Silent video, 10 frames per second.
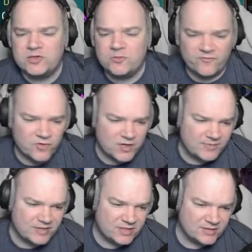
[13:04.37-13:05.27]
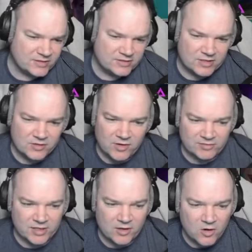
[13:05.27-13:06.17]
before anybody says it, because I know I was
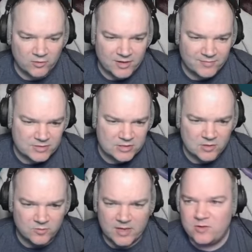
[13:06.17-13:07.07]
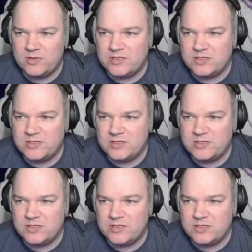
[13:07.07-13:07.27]
like, oh, I don't have a, de- a AoE